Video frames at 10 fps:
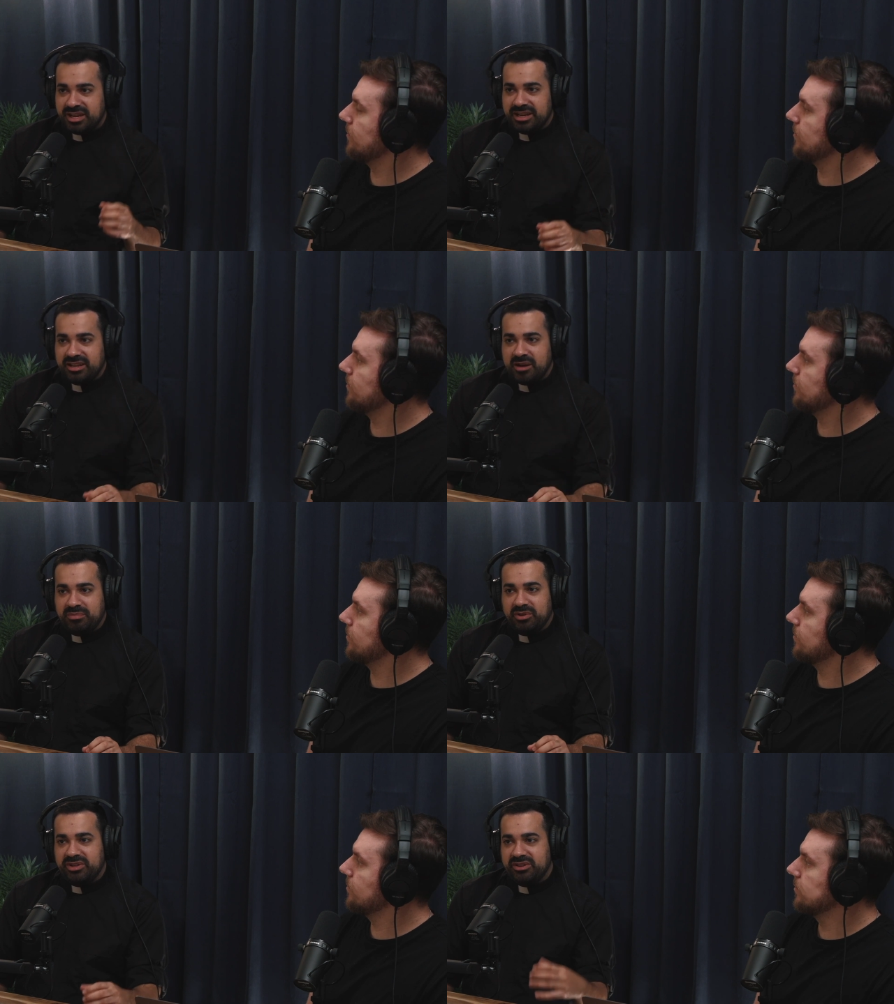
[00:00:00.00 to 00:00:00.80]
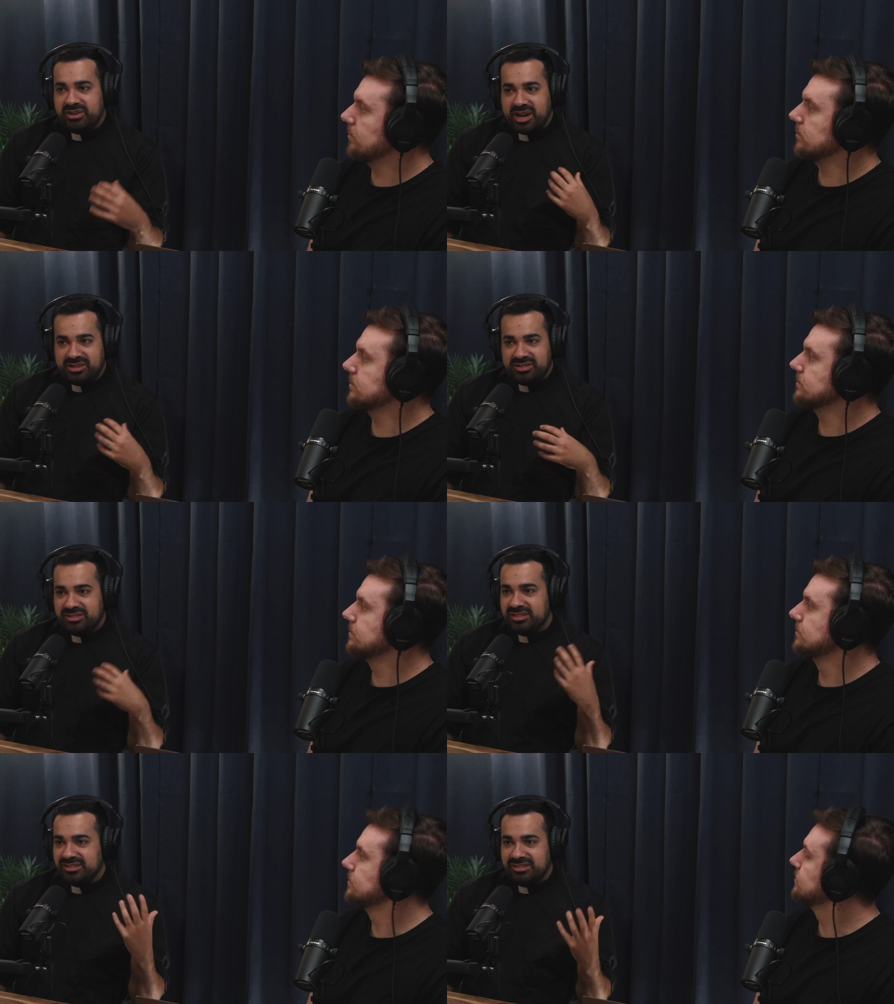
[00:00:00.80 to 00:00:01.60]
Speaker 1: and mm-hmm. like uploading your
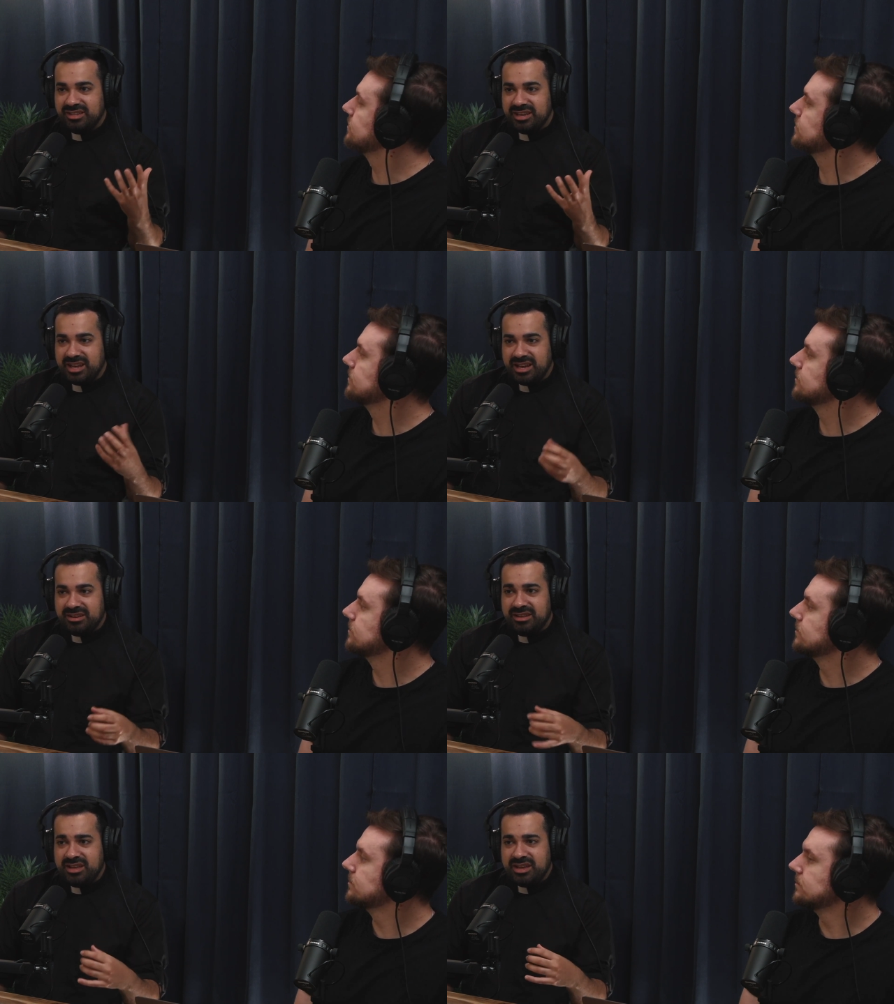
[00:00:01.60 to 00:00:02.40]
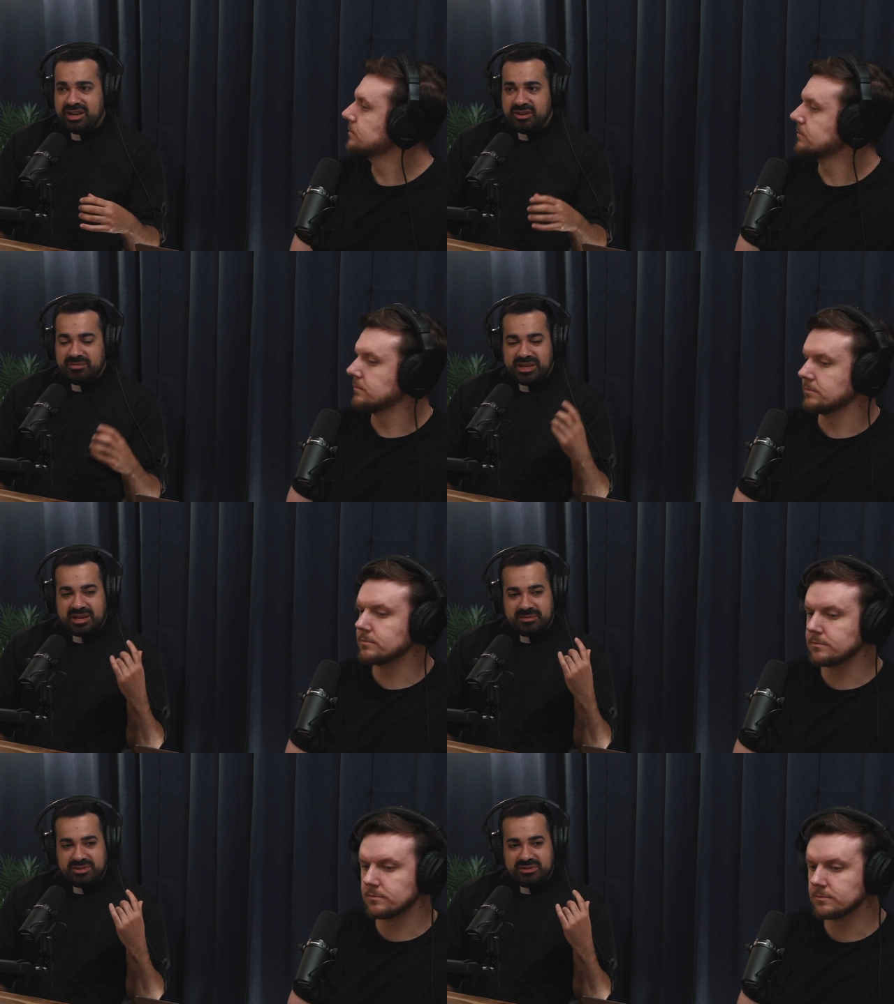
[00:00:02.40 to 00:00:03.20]
consciousness and and you know
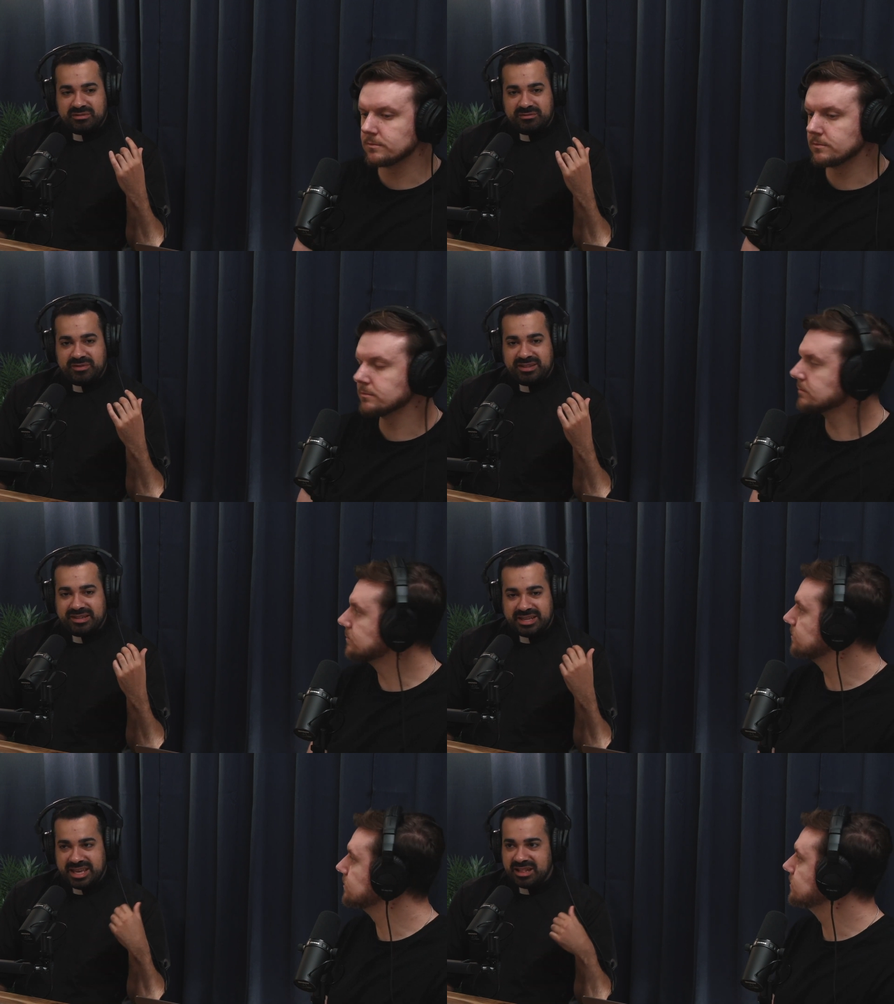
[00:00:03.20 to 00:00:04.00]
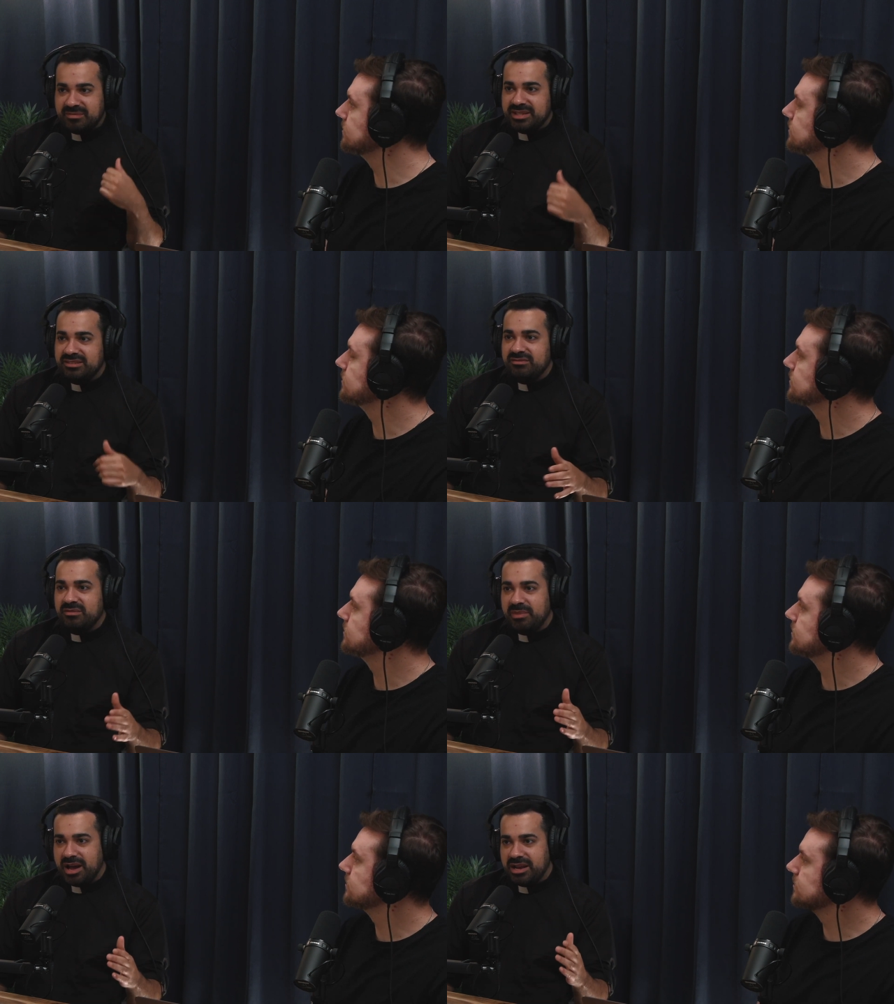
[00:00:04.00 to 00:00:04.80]
being able to fix any ailment of
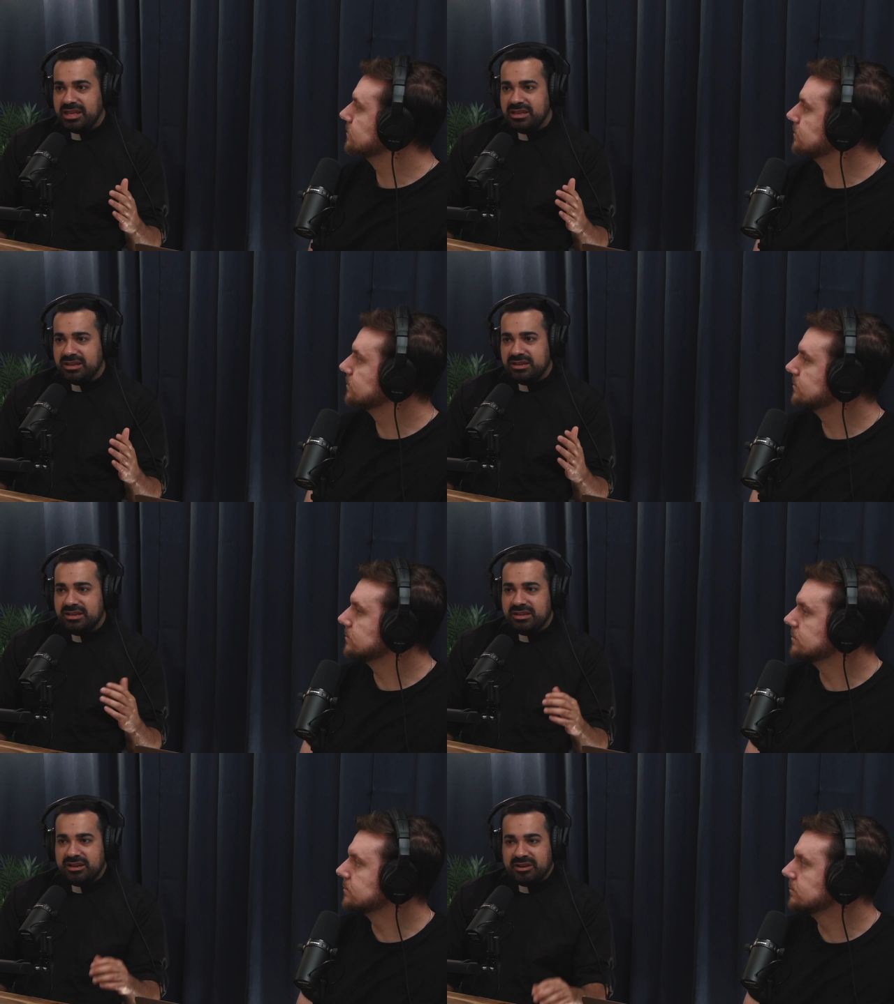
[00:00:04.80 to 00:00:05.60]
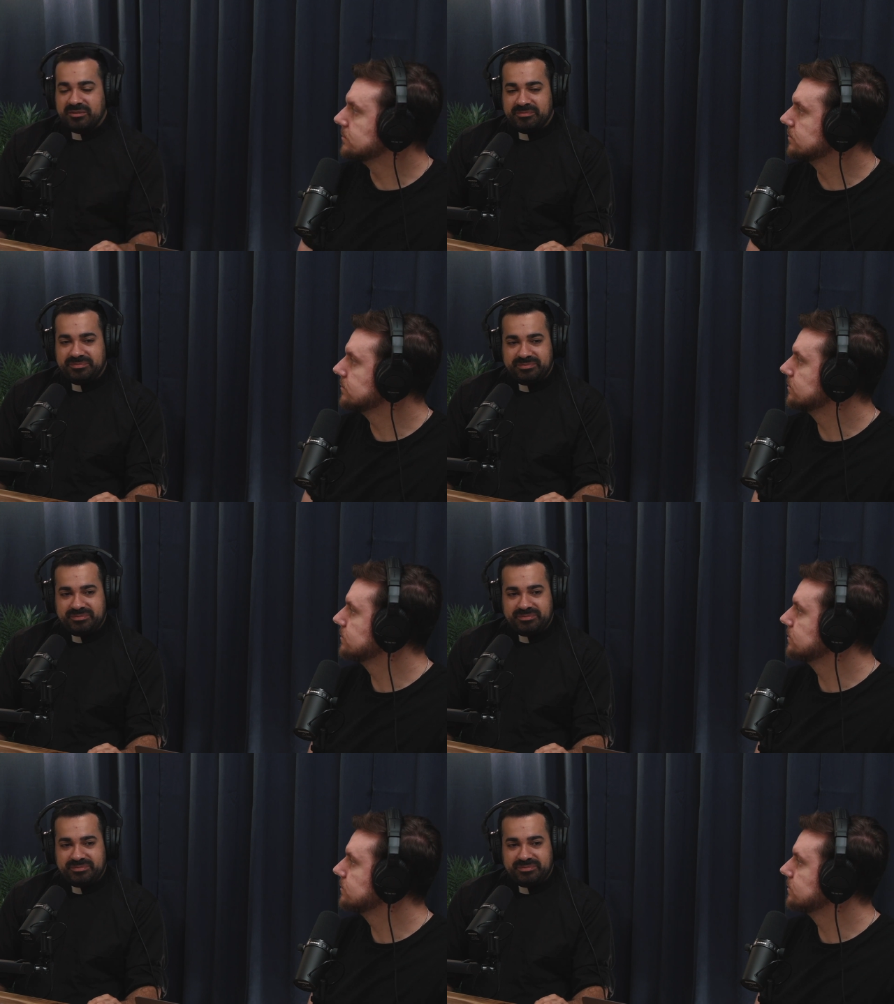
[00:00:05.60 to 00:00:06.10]
your body. Yep. Um,